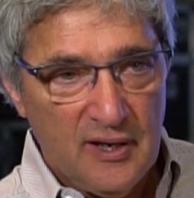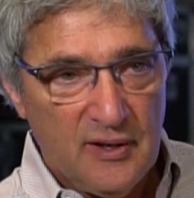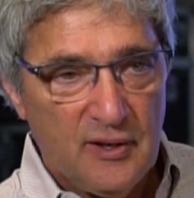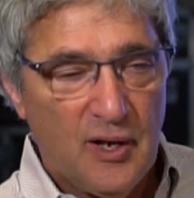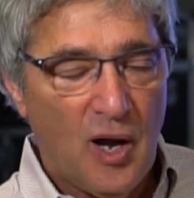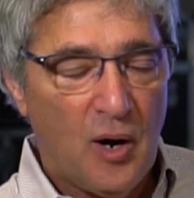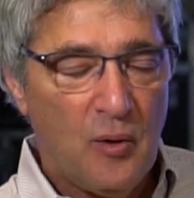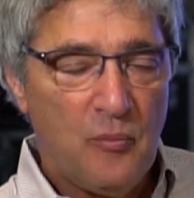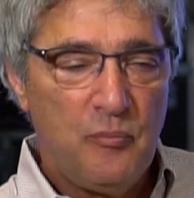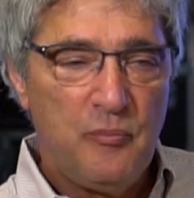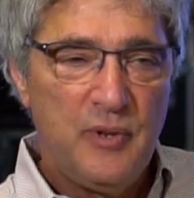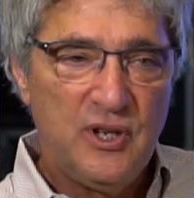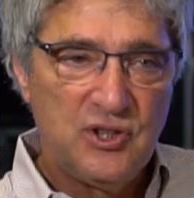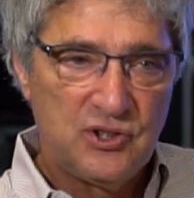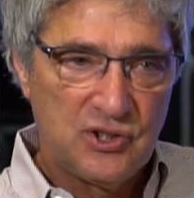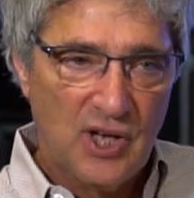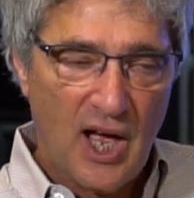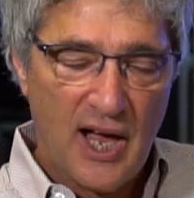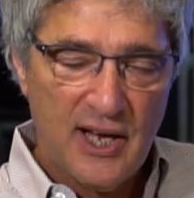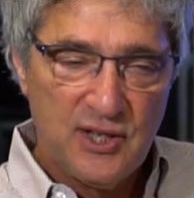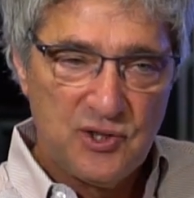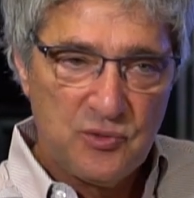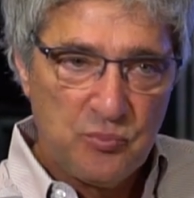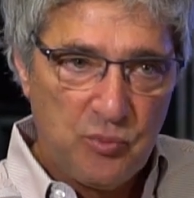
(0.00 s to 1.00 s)
You know,
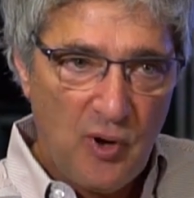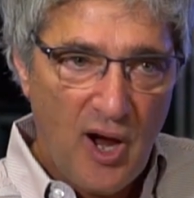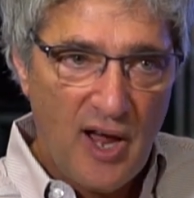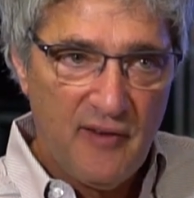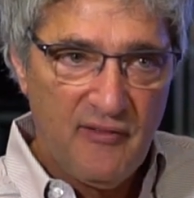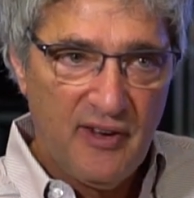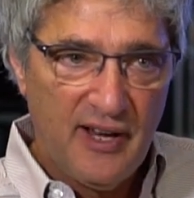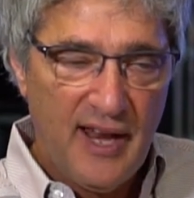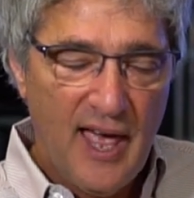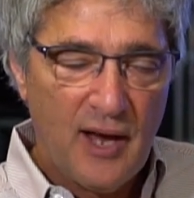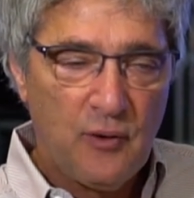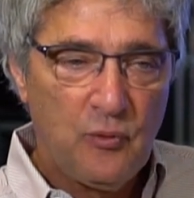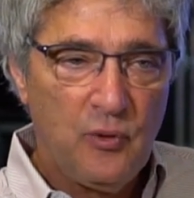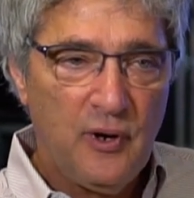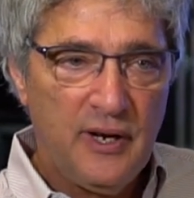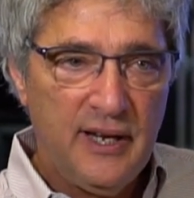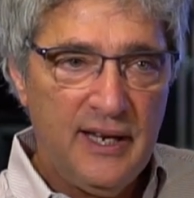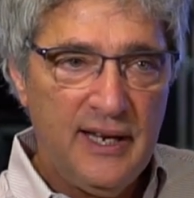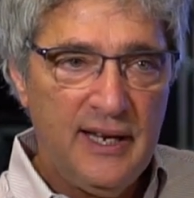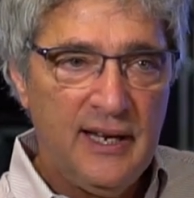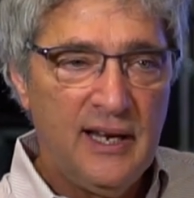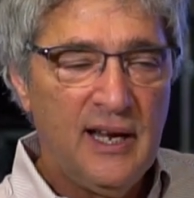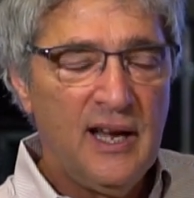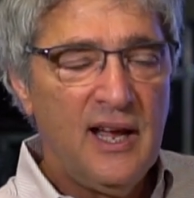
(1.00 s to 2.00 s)
besides private
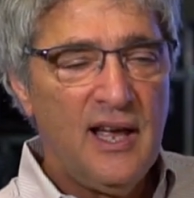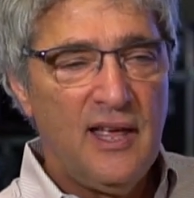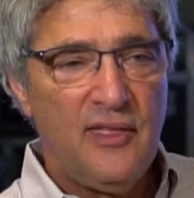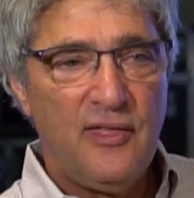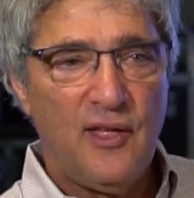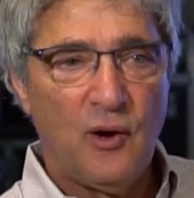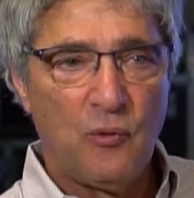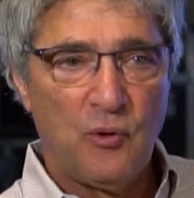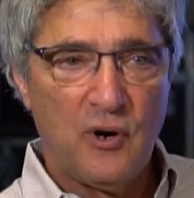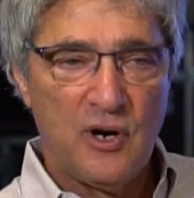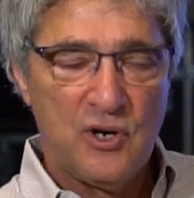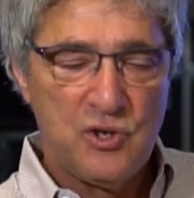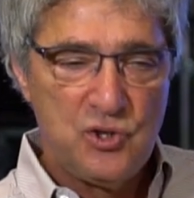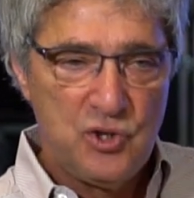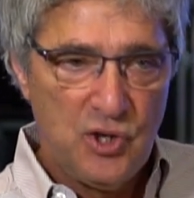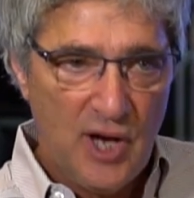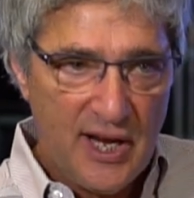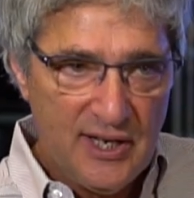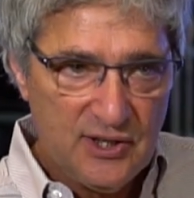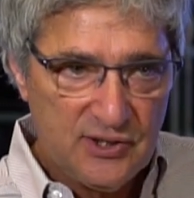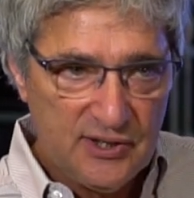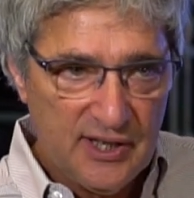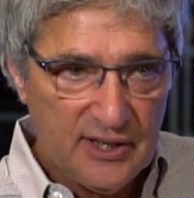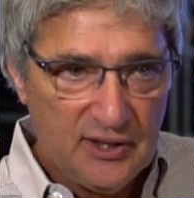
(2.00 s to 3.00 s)
equity, there were
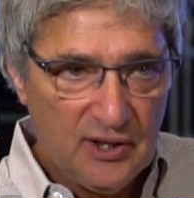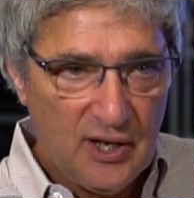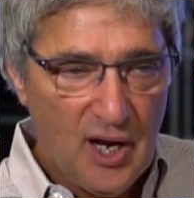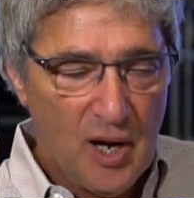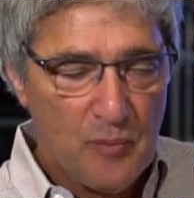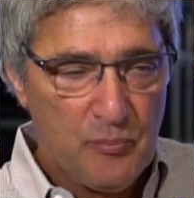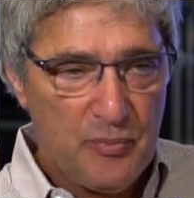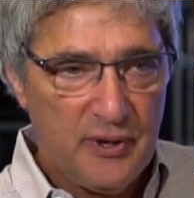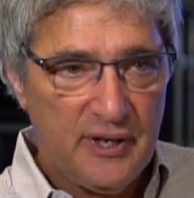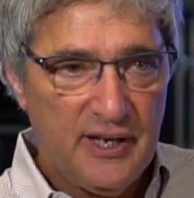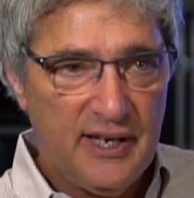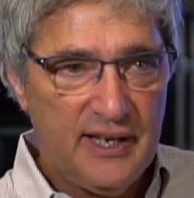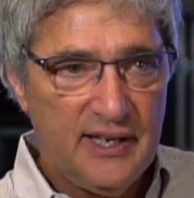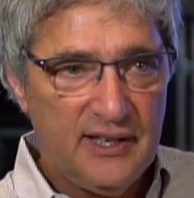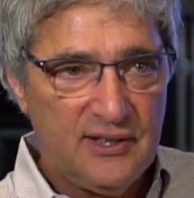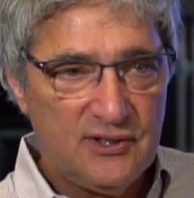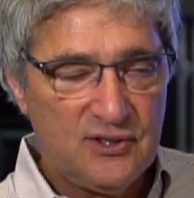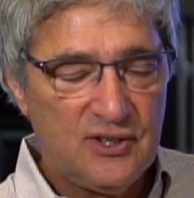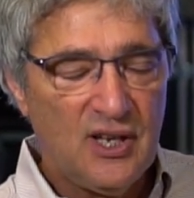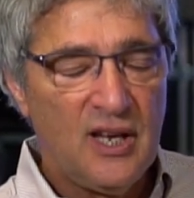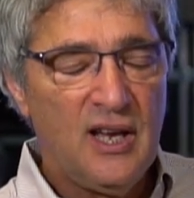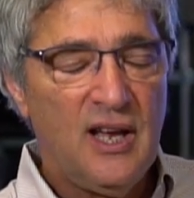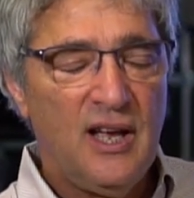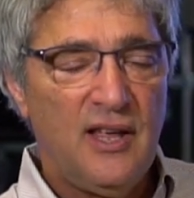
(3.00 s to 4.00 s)
adjacent
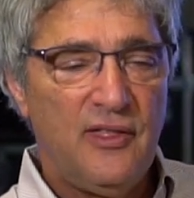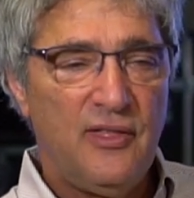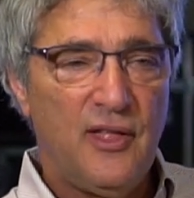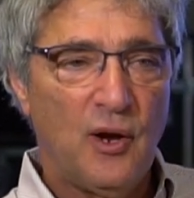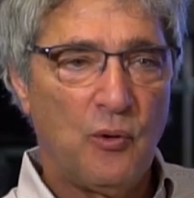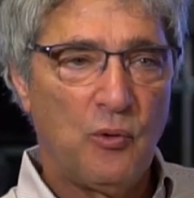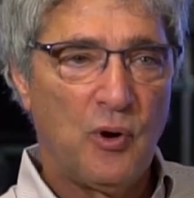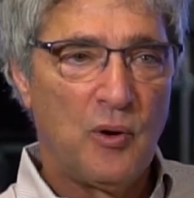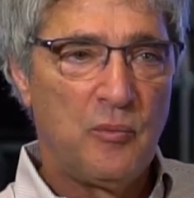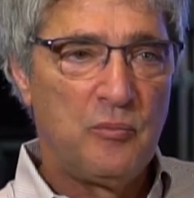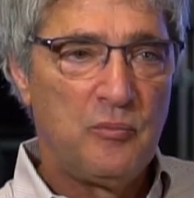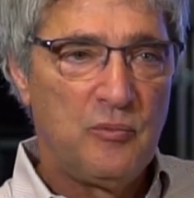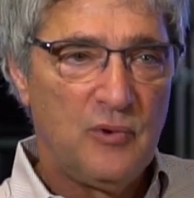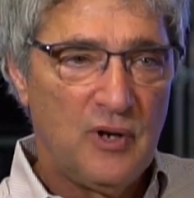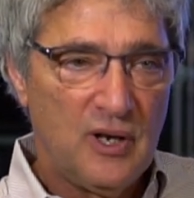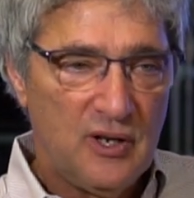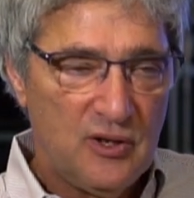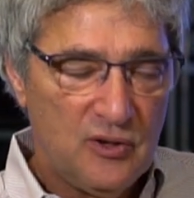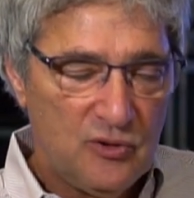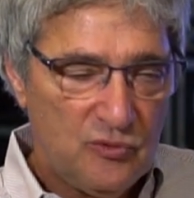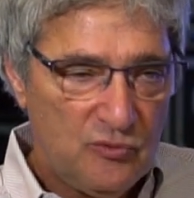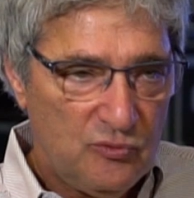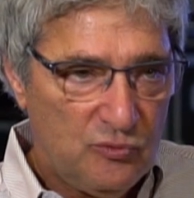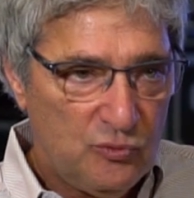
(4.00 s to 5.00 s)
companies, there were
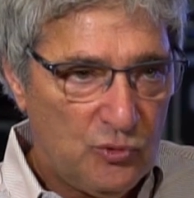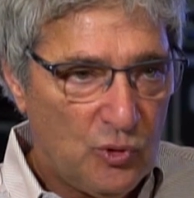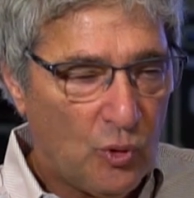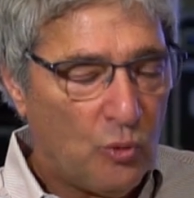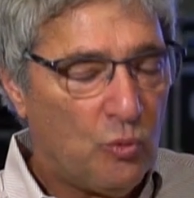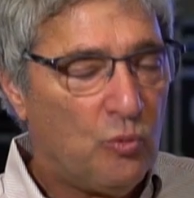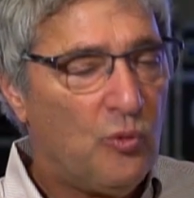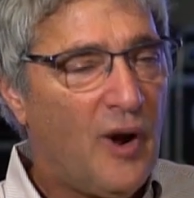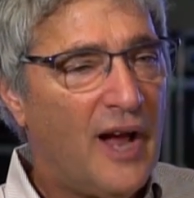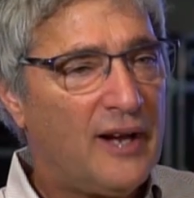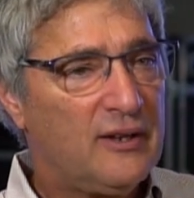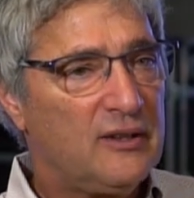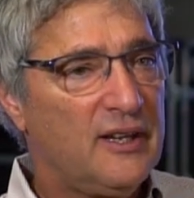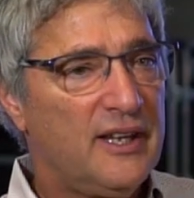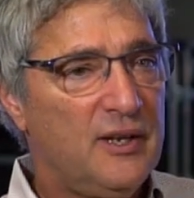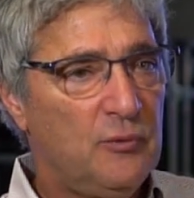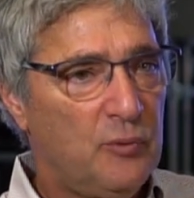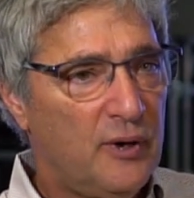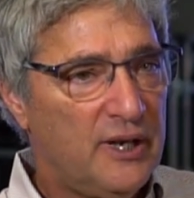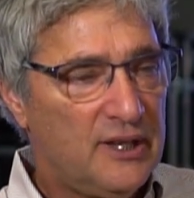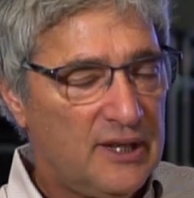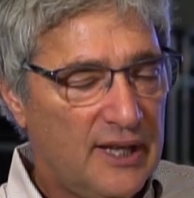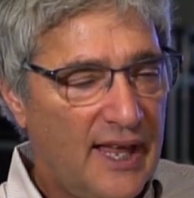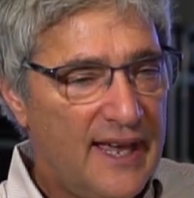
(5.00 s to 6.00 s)
directly
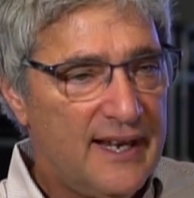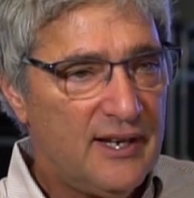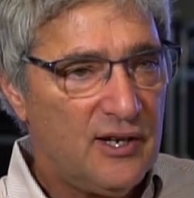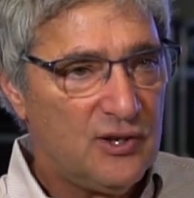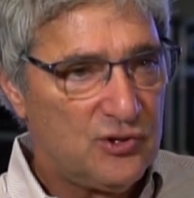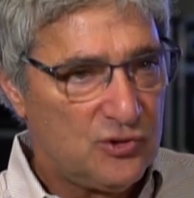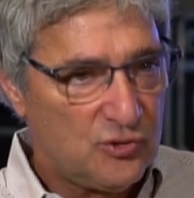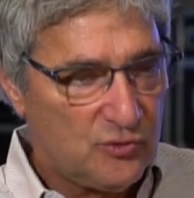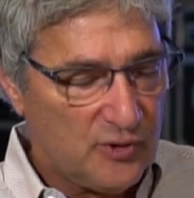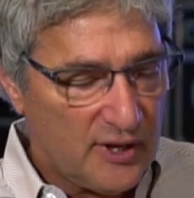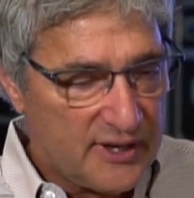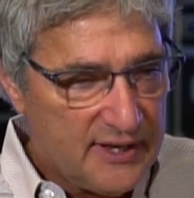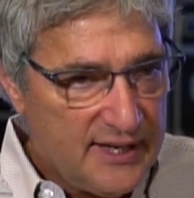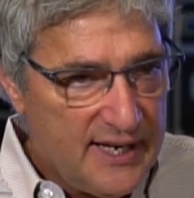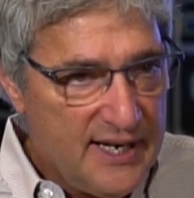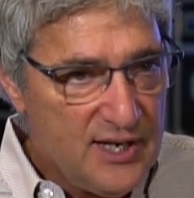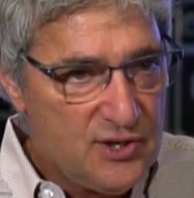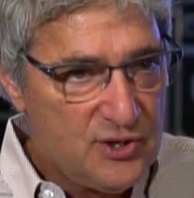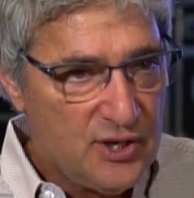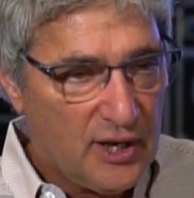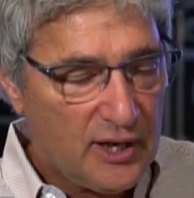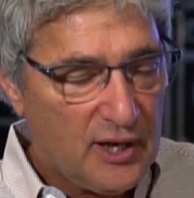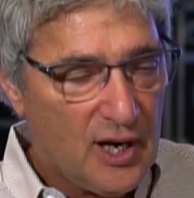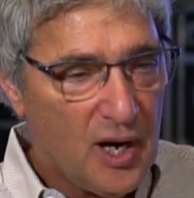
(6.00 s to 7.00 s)
related
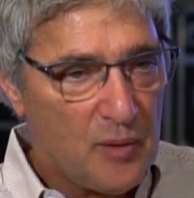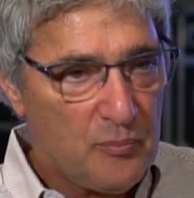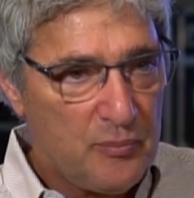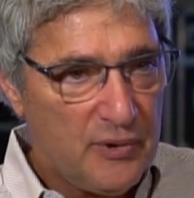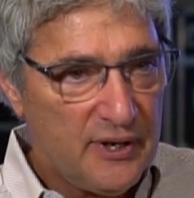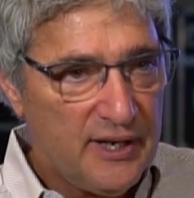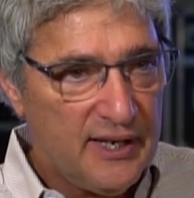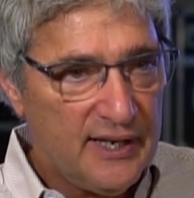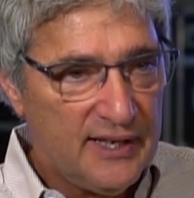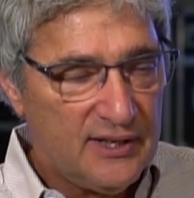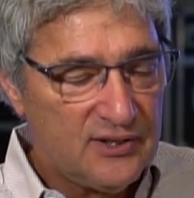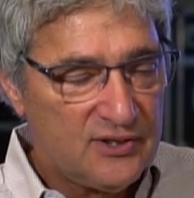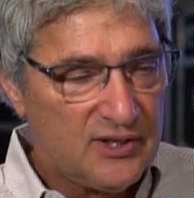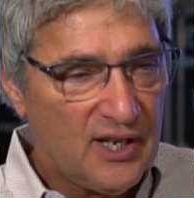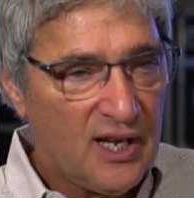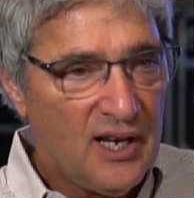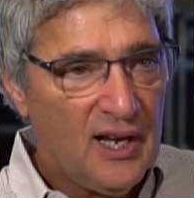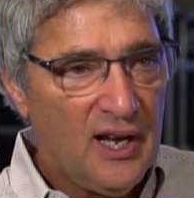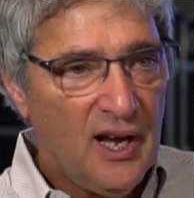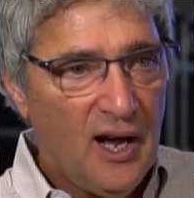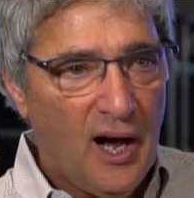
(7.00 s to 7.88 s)
strategic companies.